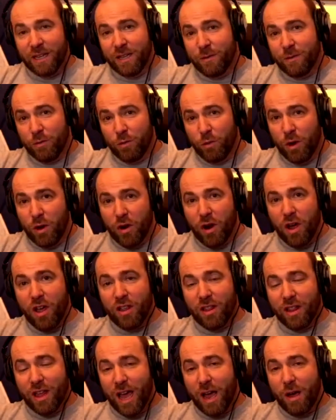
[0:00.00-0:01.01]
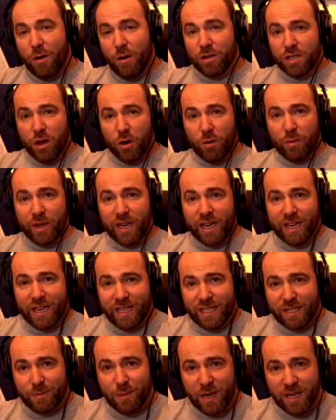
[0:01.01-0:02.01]
I was hoping and
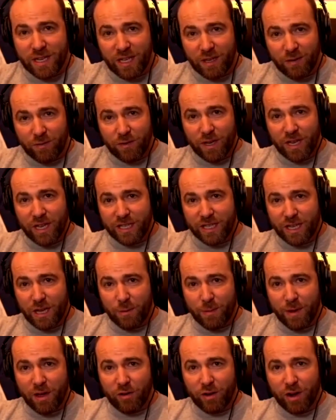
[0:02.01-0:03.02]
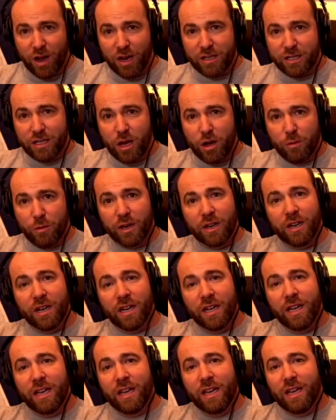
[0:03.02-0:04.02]
expecting it to come out in October.
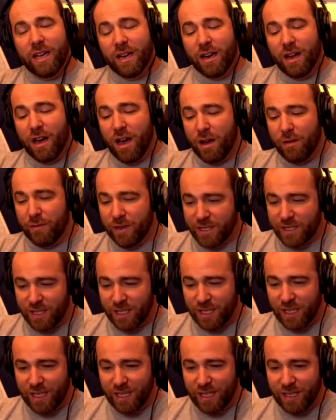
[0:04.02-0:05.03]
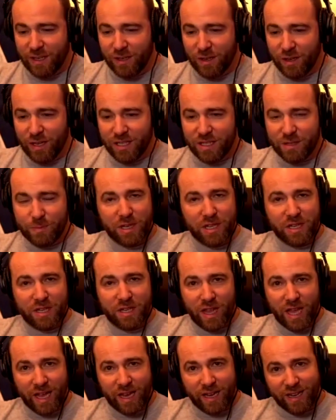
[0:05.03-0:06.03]
And obviously it's been
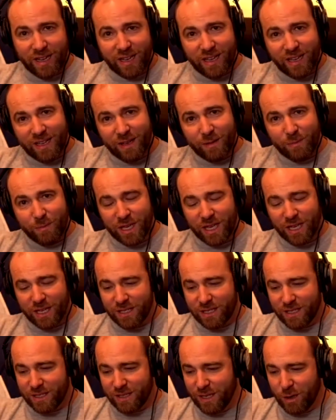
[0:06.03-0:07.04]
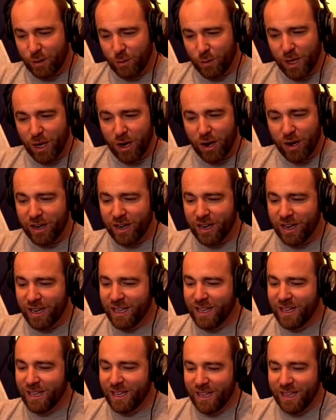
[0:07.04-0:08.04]
delayed, because here we are
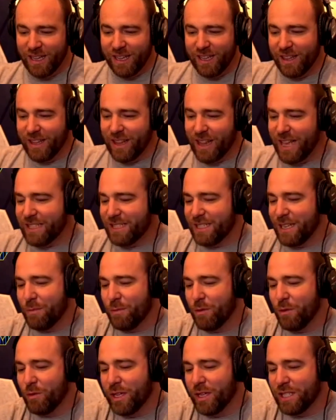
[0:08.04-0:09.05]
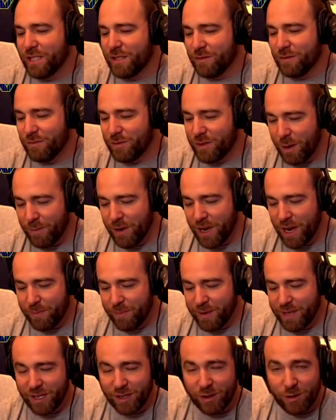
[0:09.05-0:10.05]
in the last couple of weeks coming
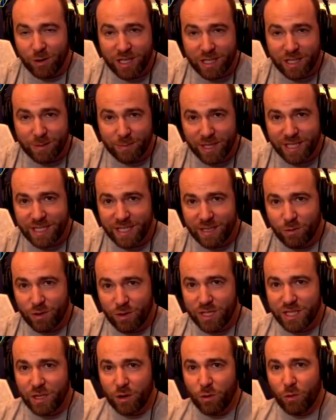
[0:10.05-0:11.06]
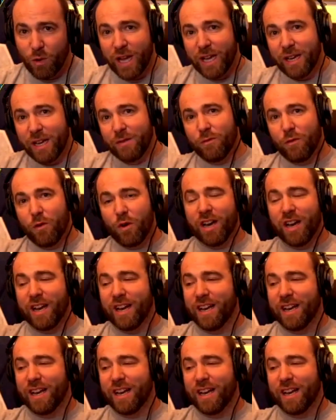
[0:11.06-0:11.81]
up into Christmas, and we're still waiting for it.